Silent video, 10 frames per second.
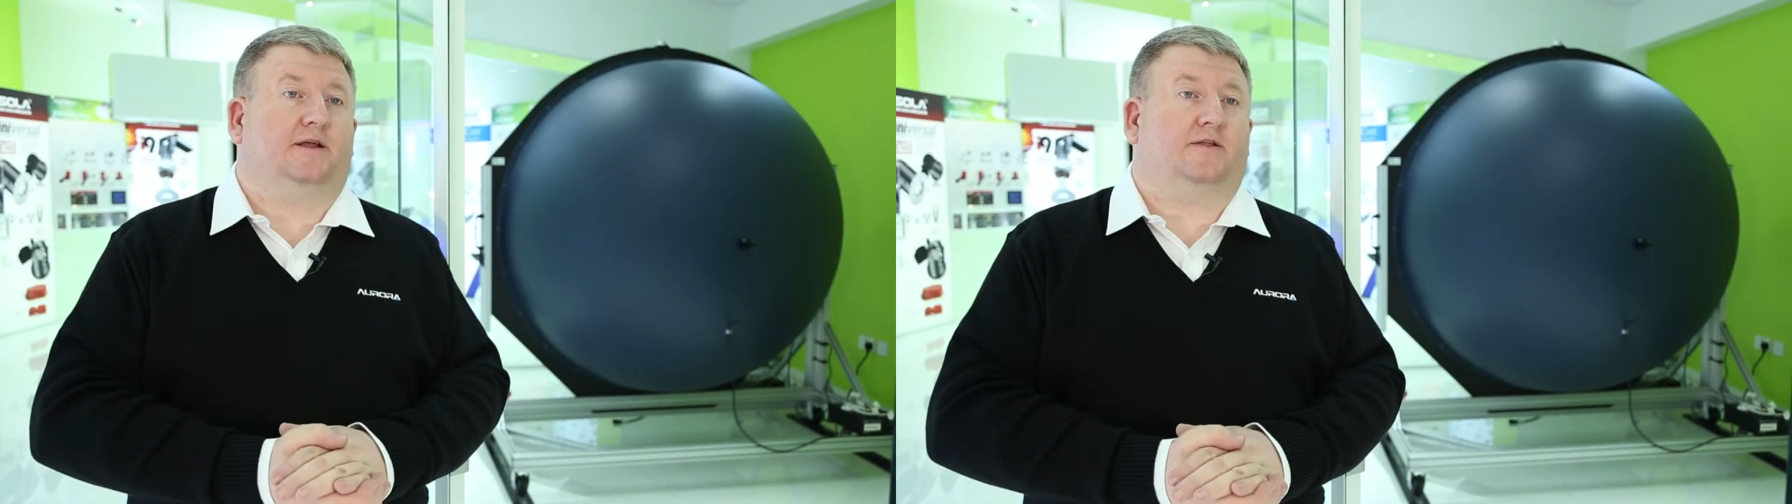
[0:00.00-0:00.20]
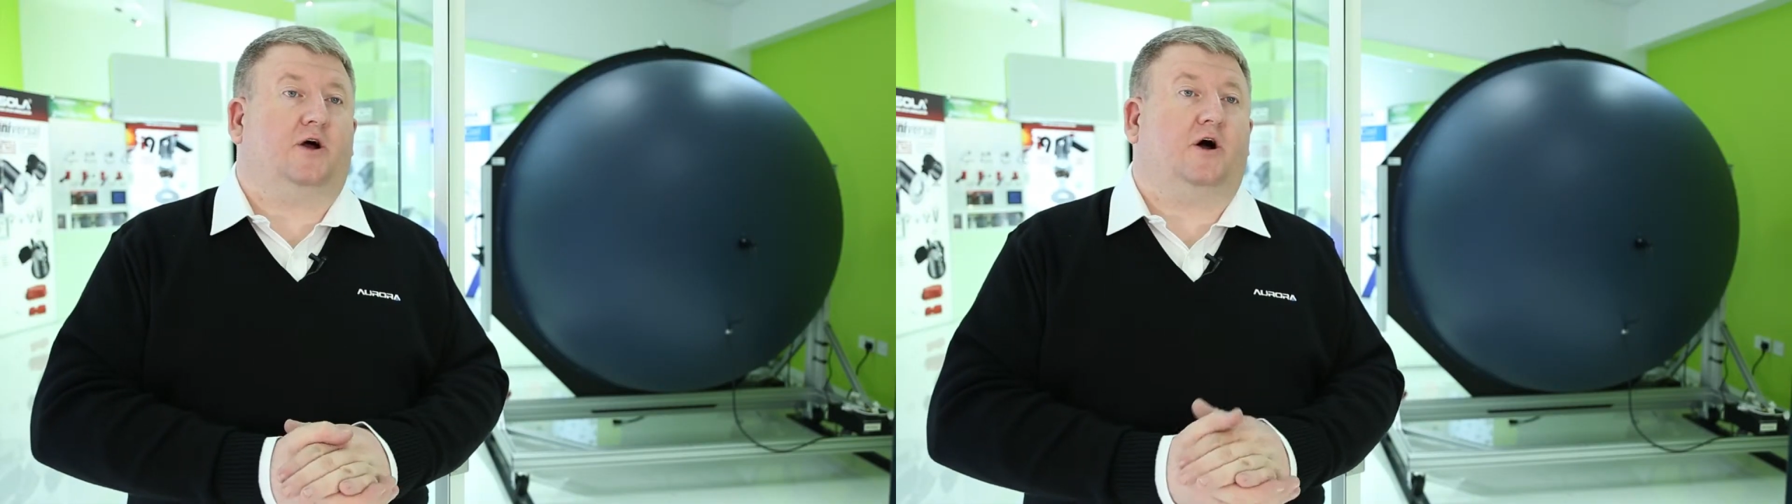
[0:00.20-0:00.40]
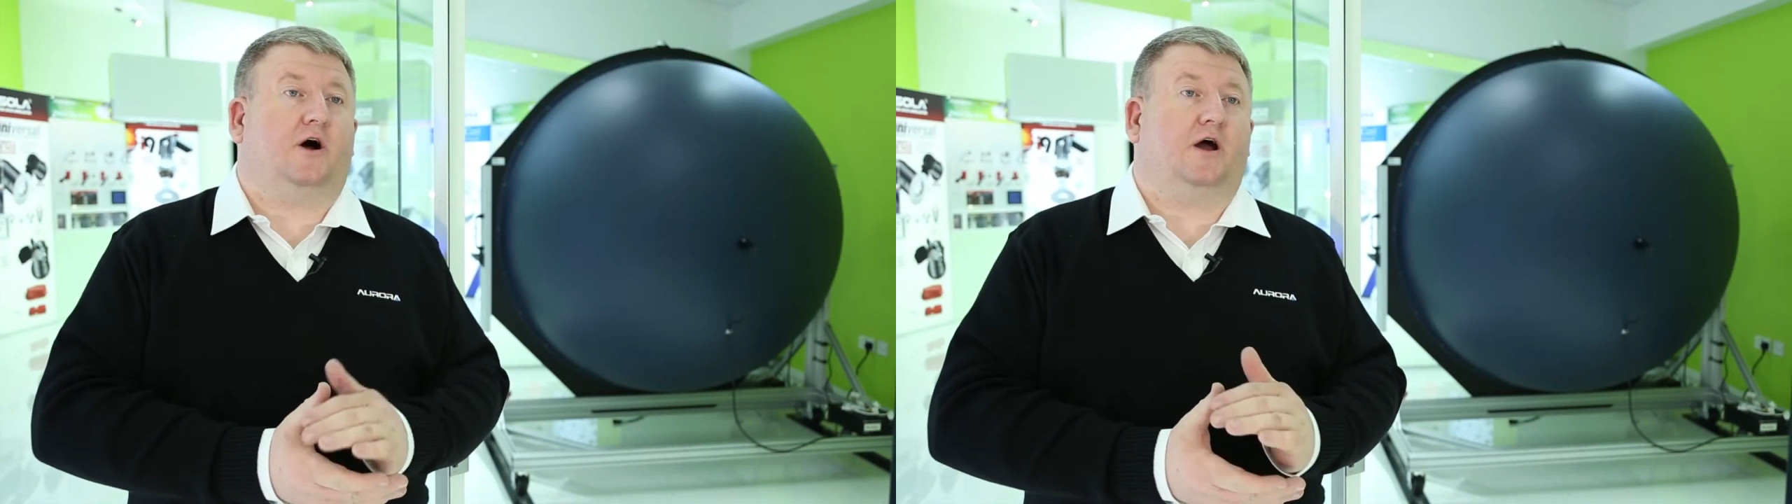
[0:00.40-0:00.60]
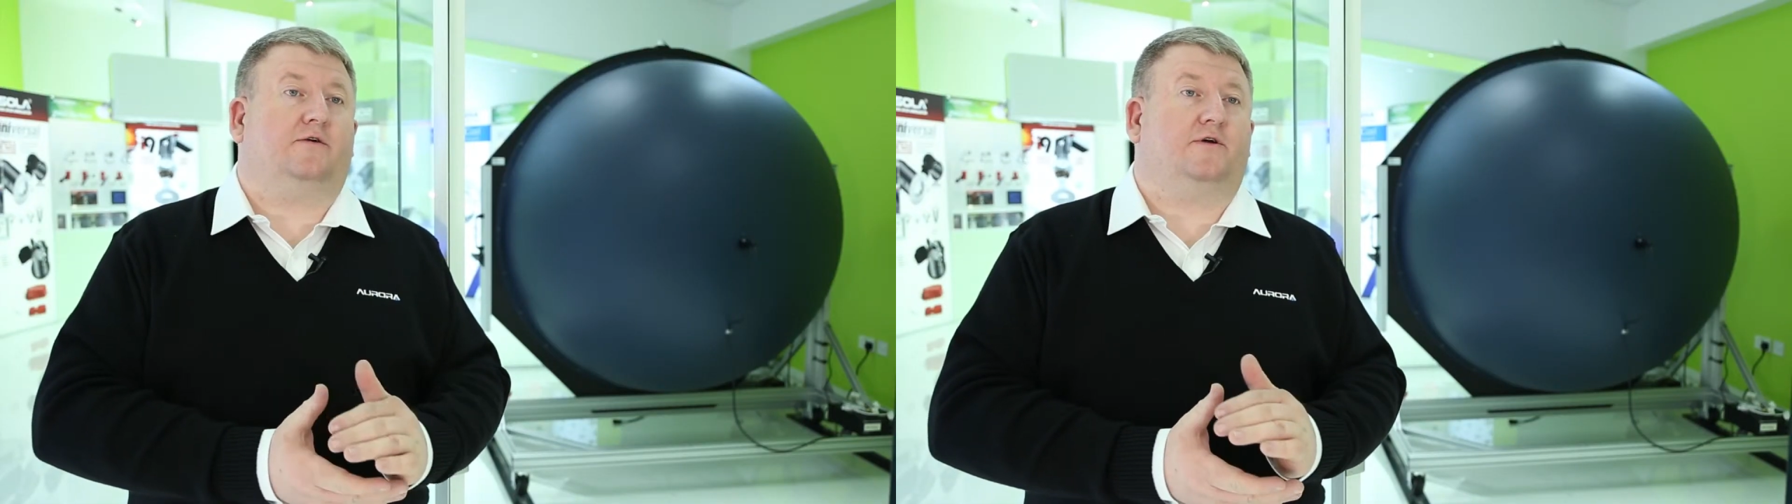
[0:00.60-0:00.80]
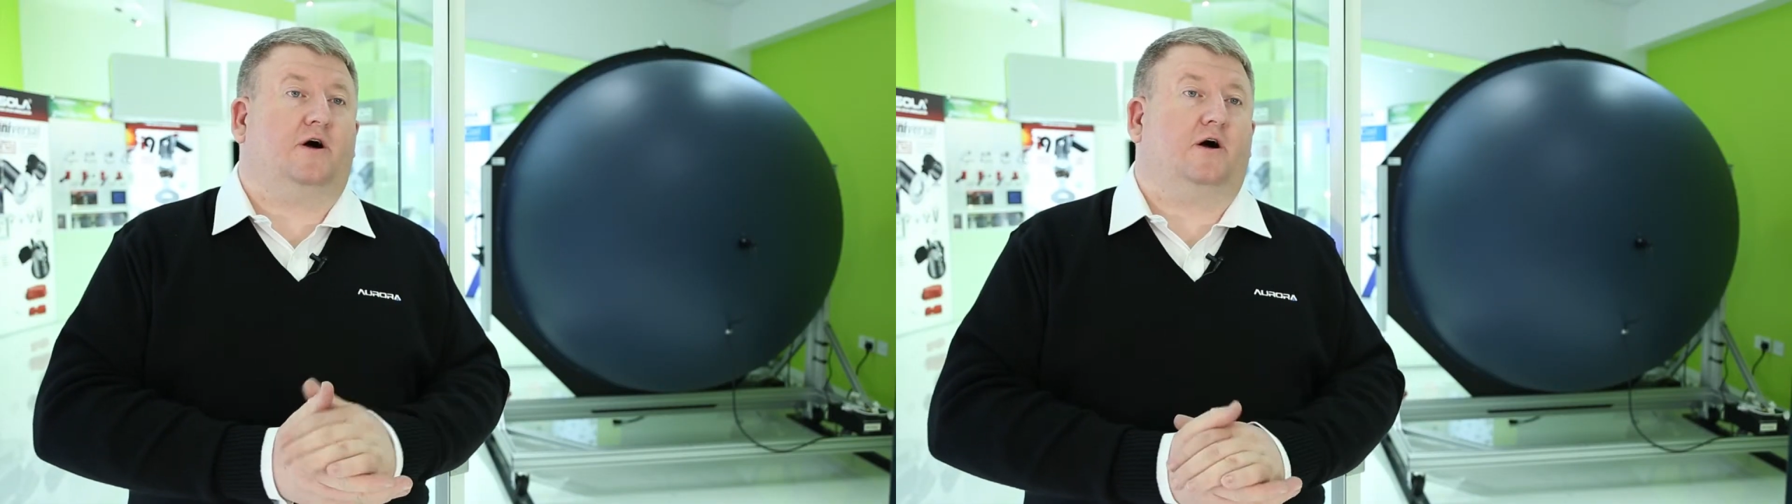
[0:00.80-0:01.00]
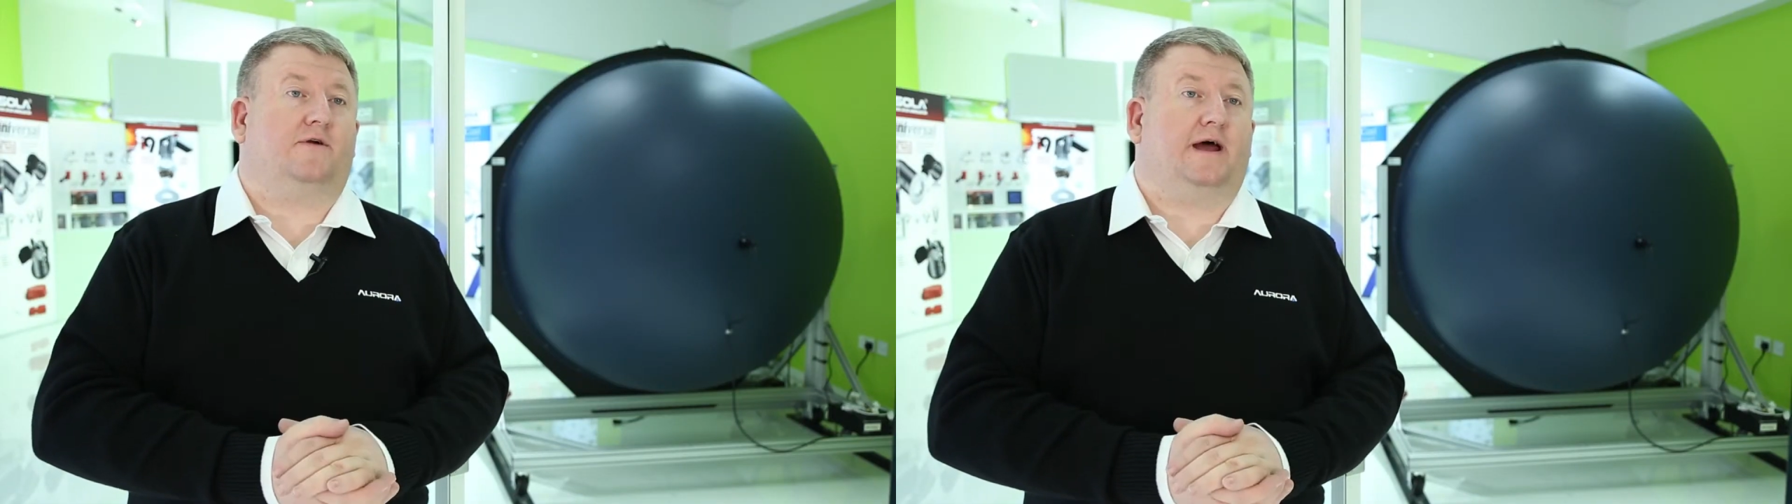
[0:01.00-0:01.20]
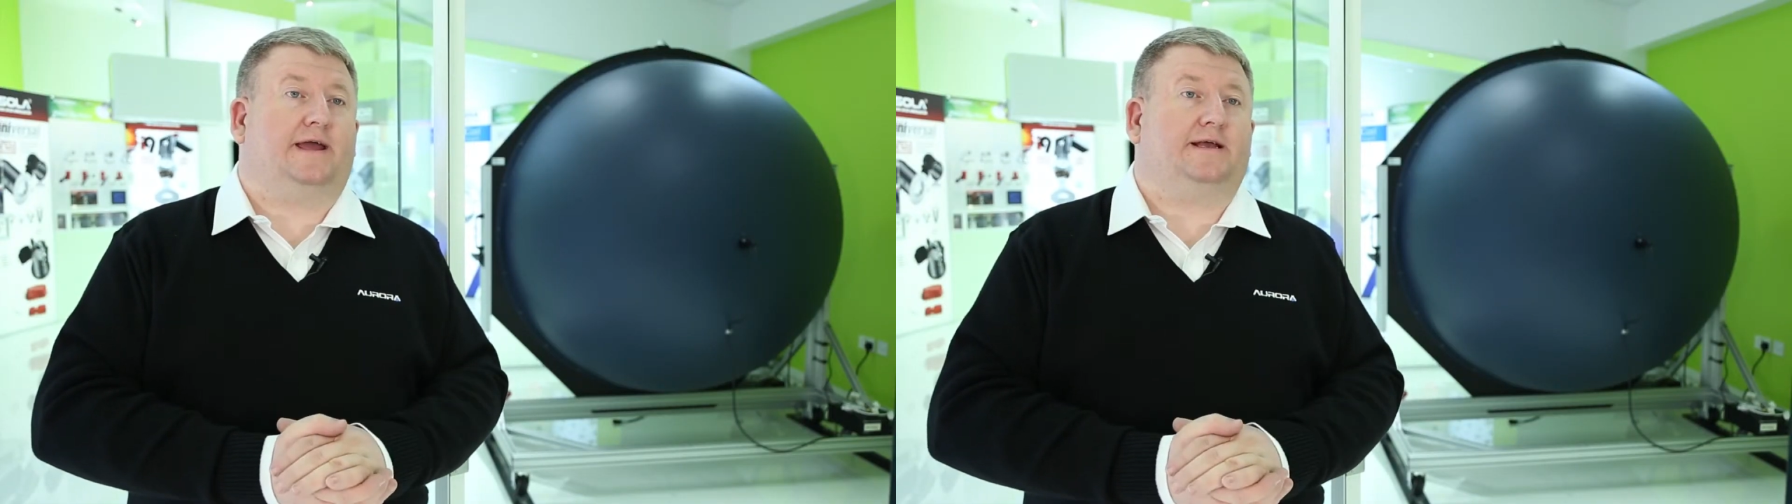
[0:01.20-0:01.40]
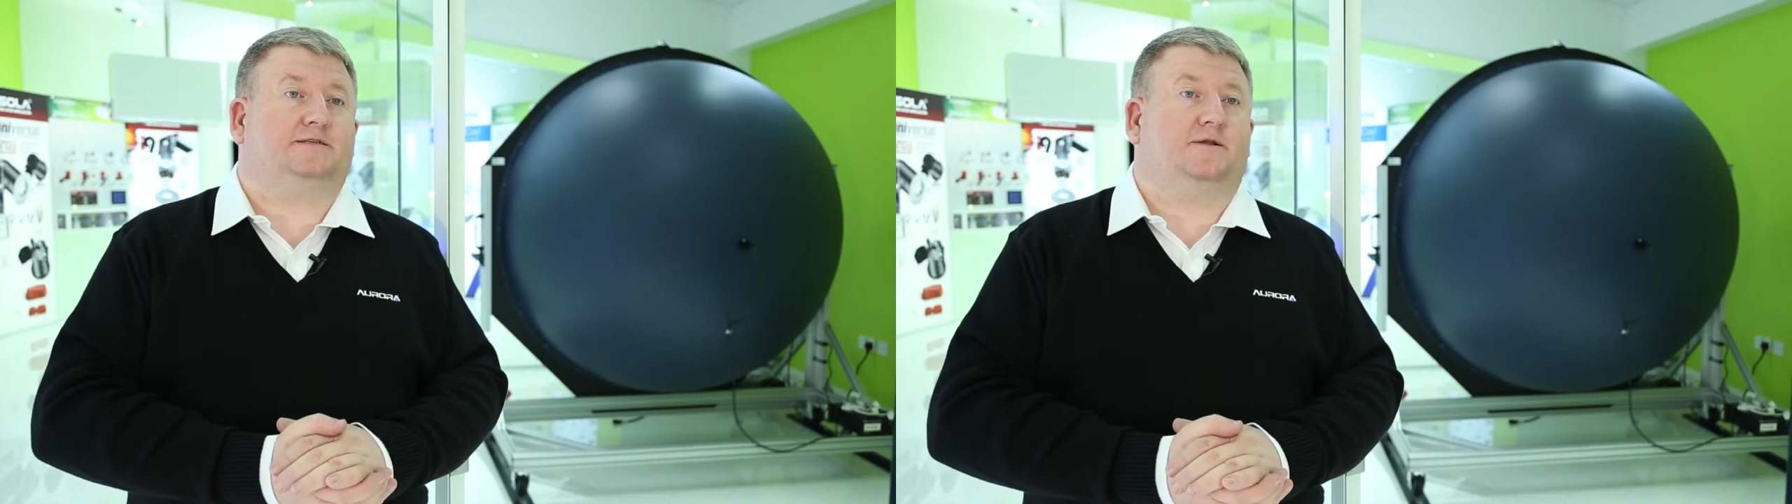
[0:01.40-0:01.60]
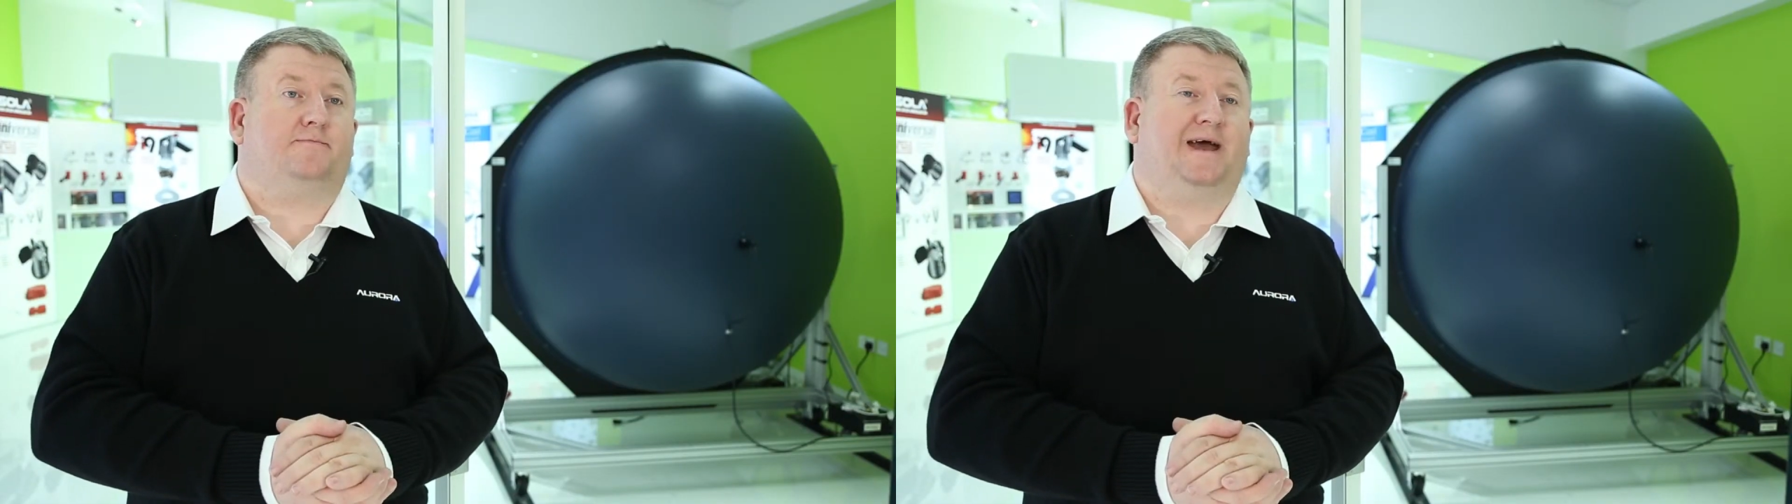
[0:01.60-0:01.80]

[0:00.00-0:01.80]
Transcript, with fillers: Now the higher an RA is, the